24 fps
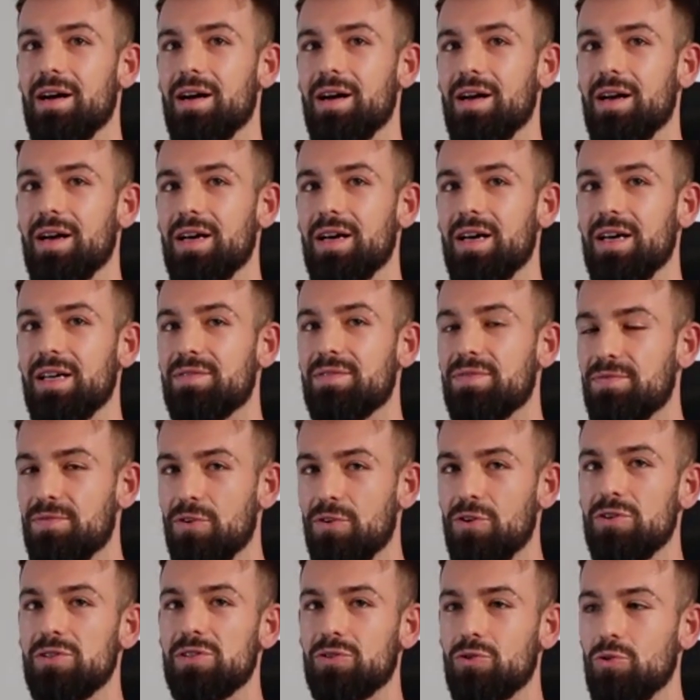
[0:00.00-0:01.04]
at
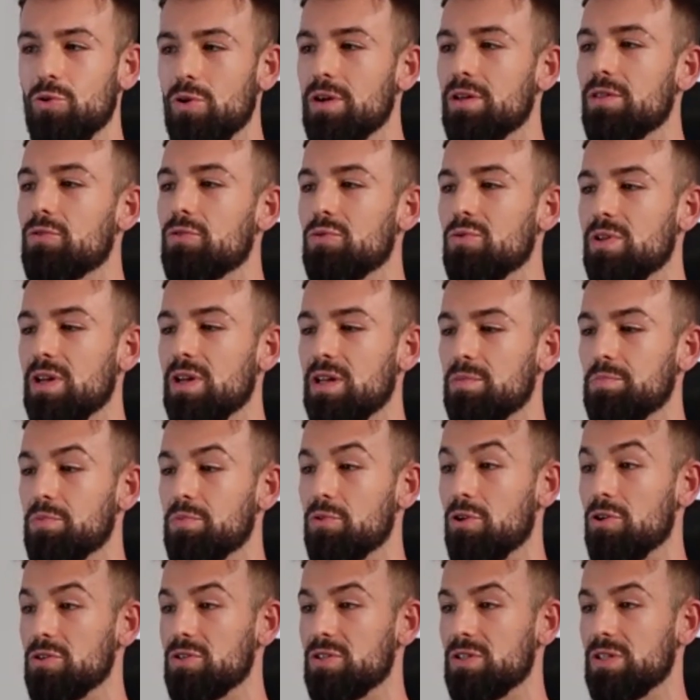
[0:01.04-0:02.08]
first, going through that
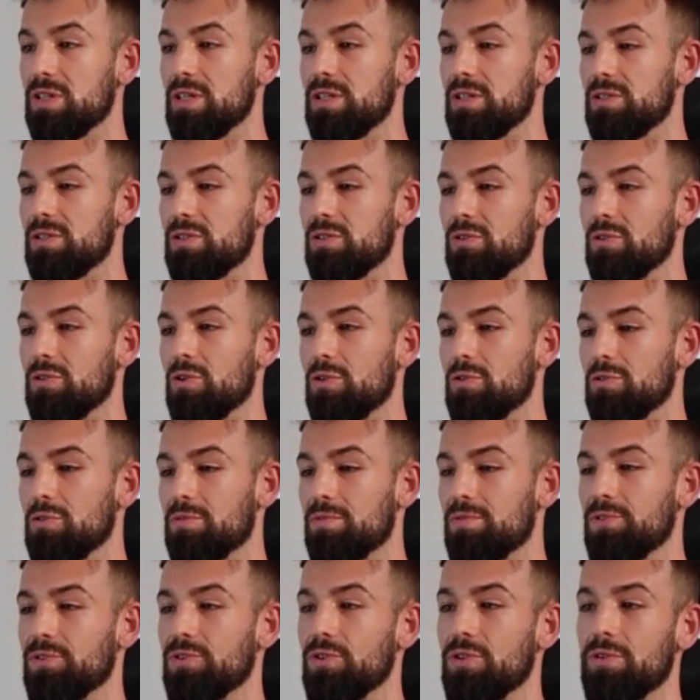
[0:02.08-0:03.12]
process, you
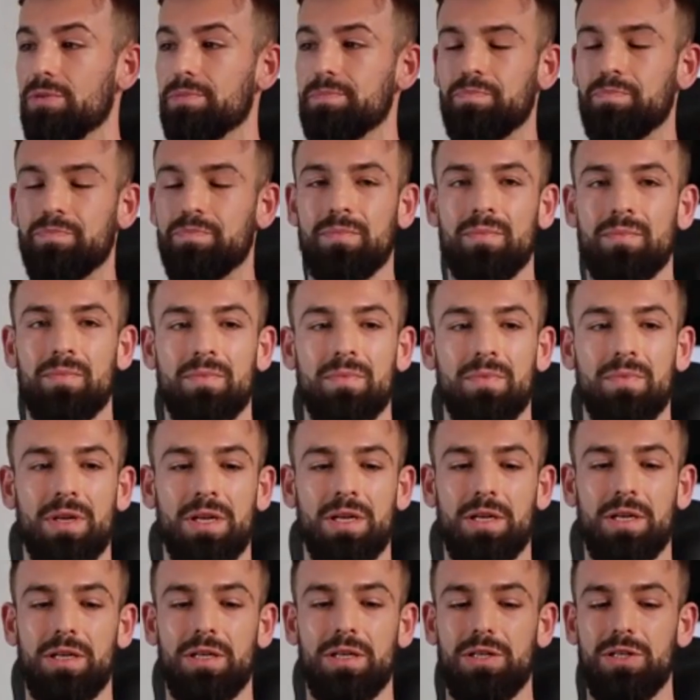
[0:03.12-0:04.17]
feel
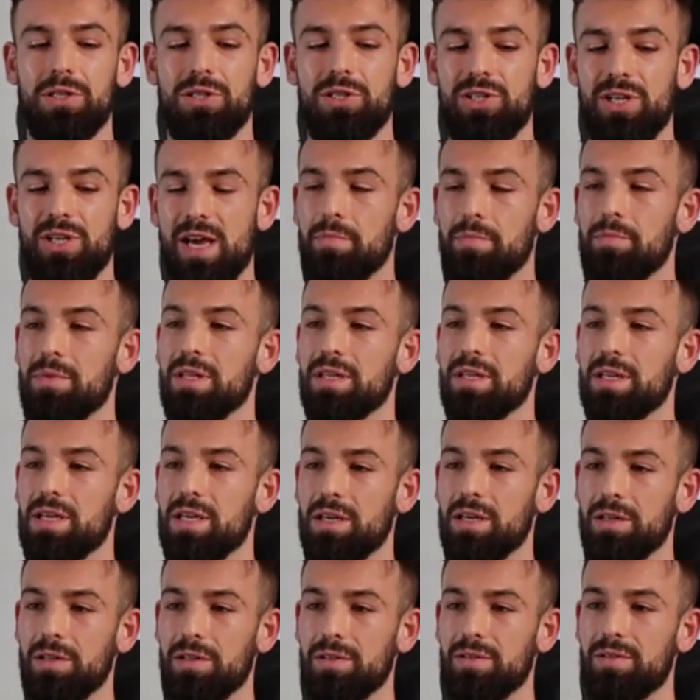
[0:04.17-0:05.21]
shame and
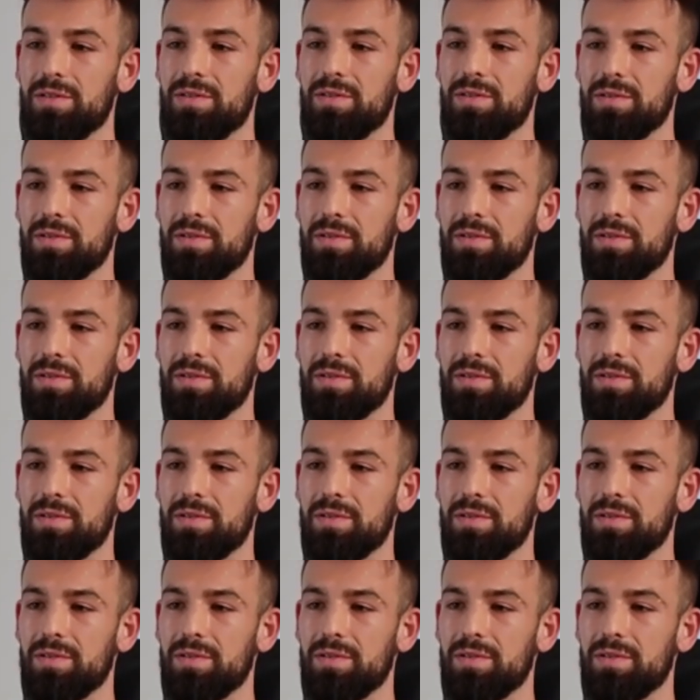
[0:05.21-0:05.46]
guilt,